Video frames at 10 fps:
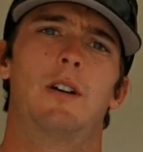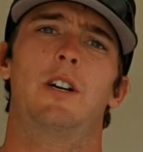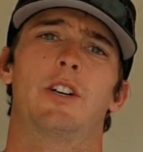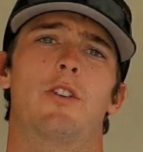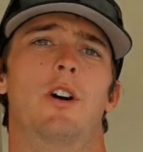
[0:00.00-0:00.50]

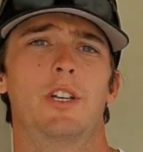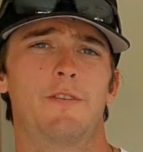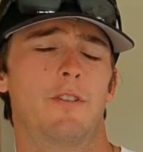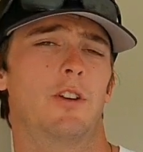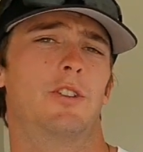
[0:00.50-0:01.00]
Hey guys,
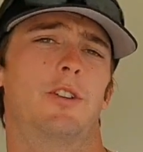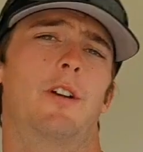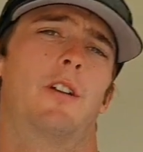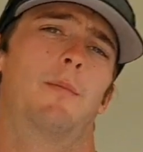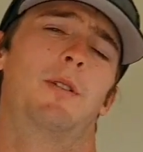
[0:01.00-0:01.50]
for those that
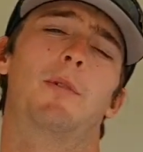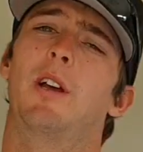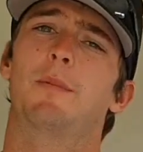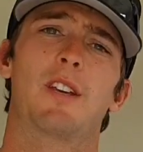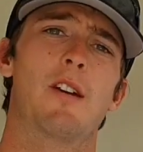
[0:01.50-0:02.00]
don't know me, my
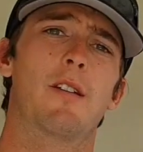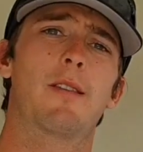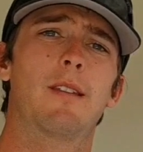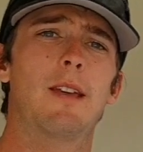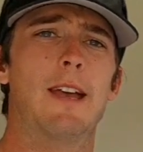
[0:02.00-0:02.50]
name's Gareth
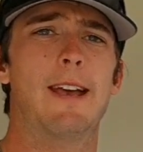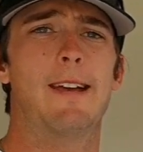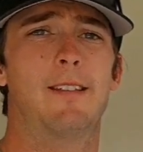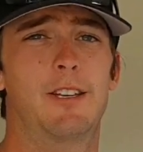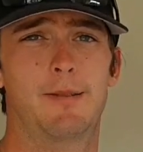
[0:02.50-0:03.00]

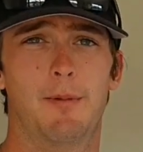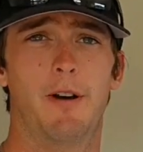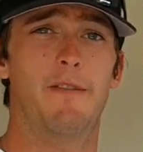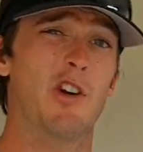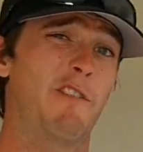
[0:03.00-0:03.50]
and this is
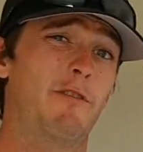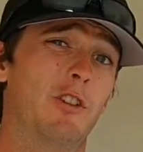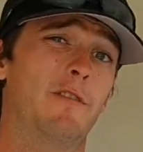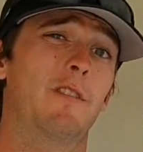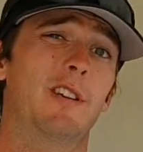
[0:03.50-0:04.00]
my very
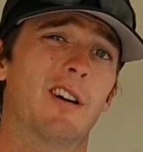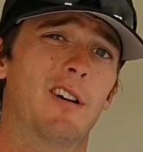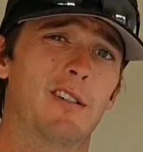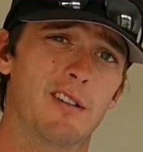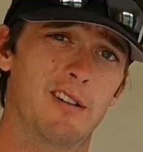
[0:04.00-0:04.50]
first
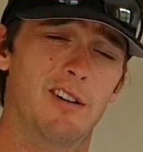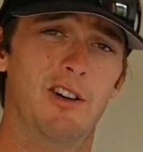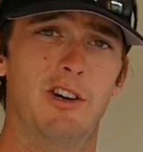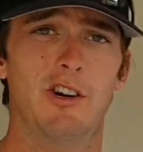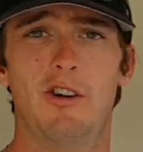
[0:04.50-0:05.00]
video
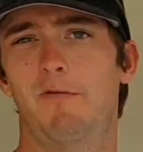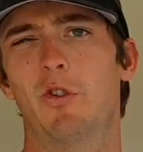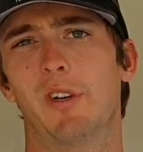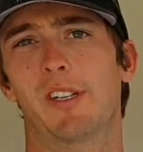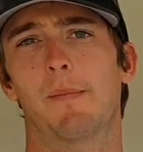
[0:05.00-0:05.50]
of
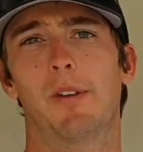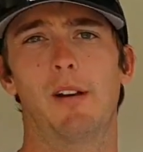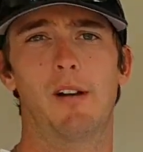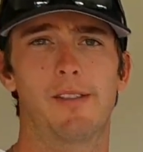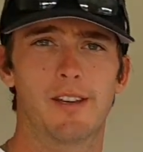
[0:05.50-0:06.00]
doing
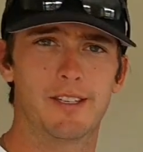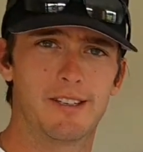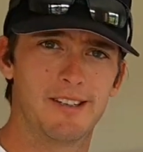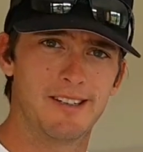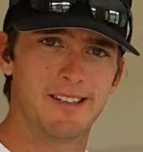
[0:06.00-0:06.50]
something like
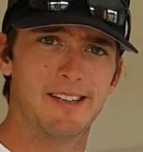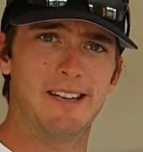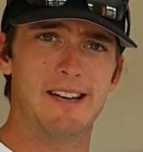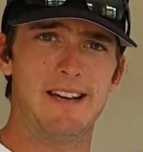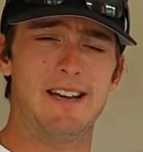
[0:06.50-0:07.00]
this.
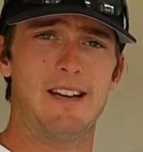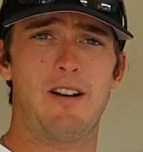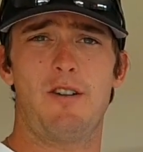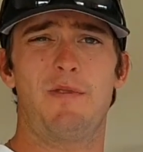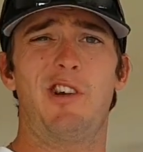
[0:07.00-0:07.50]

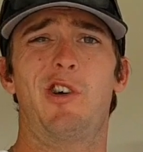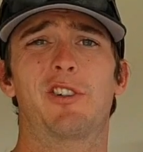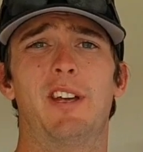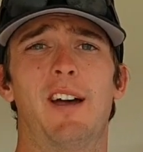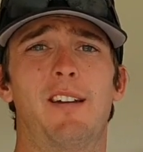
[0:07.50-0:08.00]
I'm in
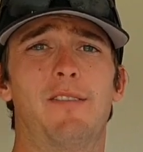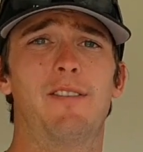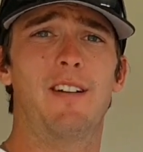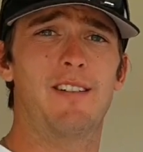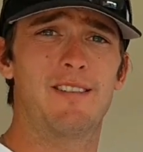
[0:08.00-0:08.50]
lockdown. I've
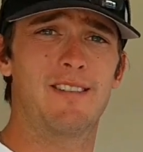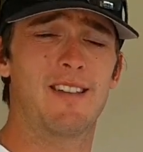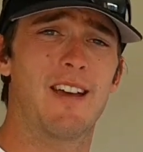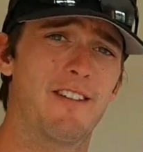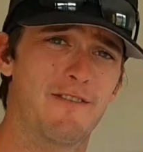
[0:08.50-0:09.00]

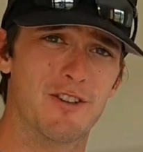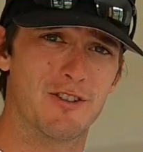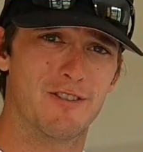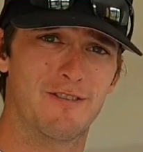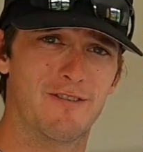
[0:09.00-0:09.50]
had a
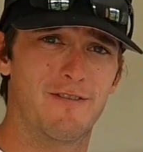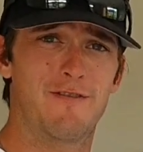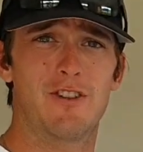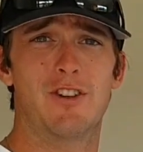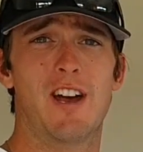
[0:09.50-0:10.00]
few
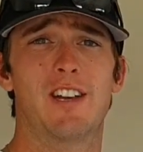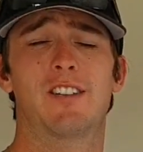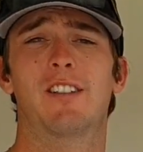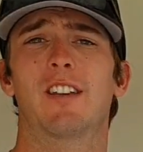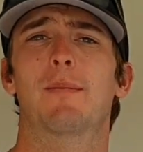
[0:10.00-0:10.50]

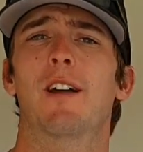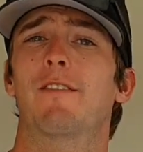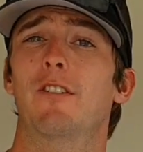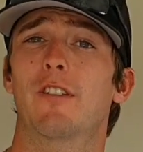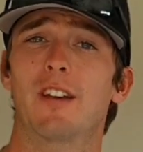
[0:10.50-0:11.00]
days to think about a
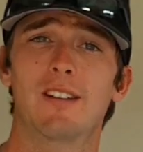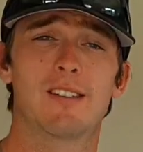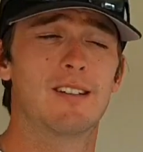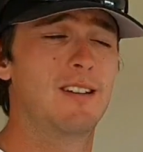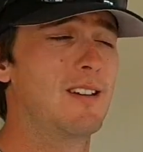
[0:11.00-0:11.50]
few
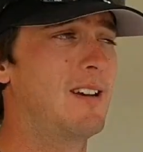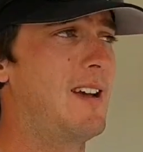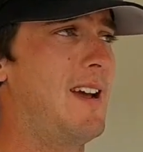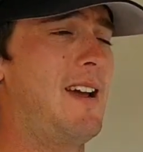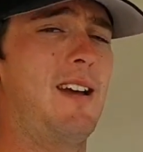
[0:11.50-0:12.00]
things,
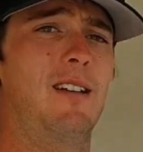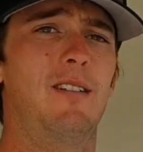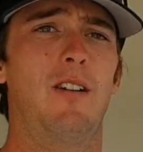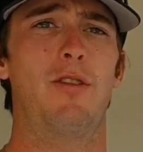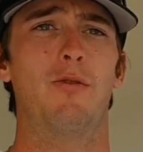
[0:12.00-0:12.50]
and
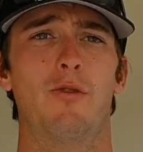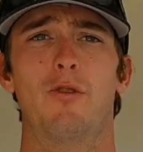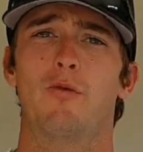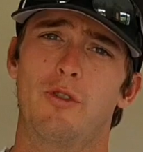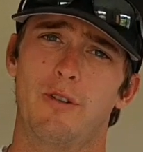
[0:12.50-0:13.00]
I
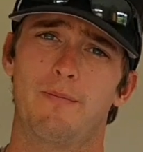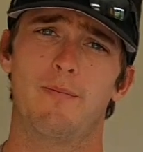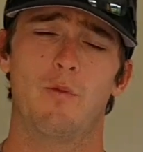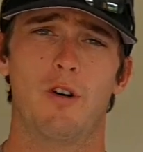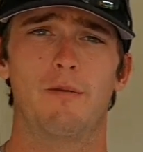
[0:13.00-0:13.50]
thought
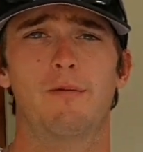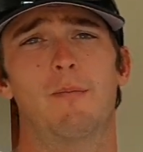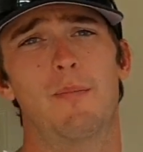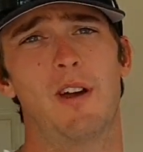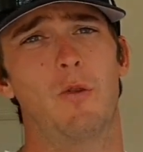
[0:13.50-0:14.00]
what
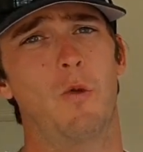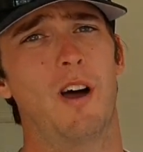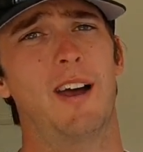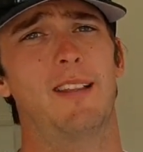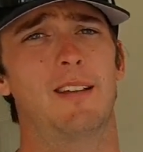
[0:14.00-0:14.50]
better
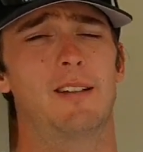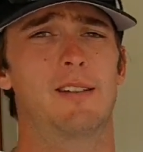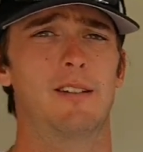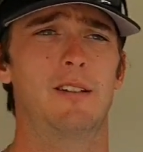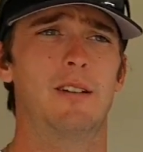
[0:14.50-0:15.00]
way than
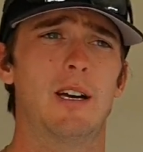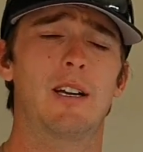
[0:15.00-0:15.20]
to